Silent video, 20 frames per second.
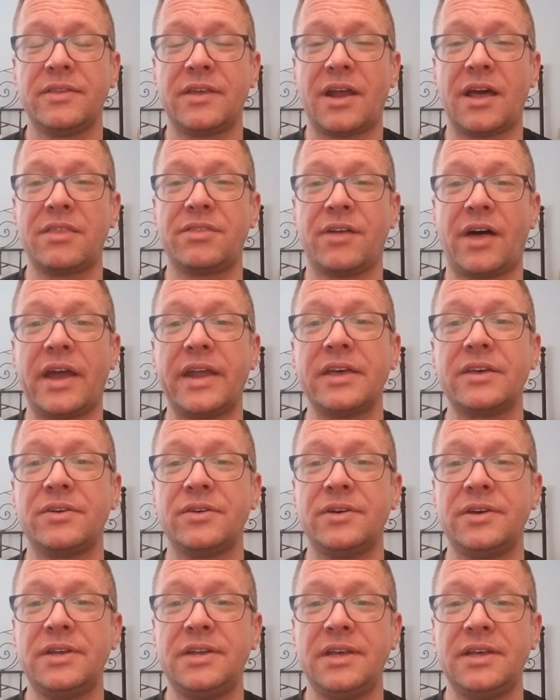than I thought I
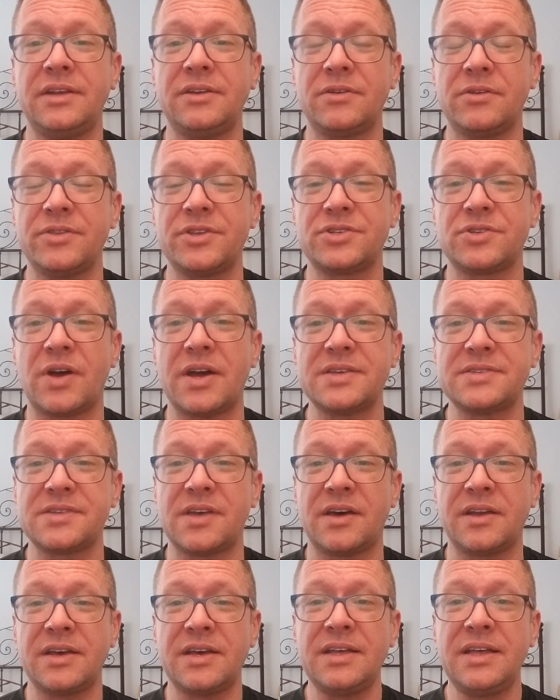could endure the dry
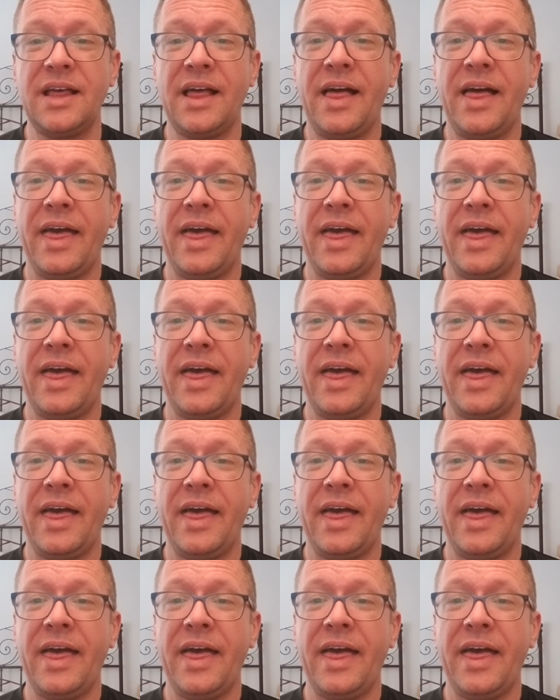sauna.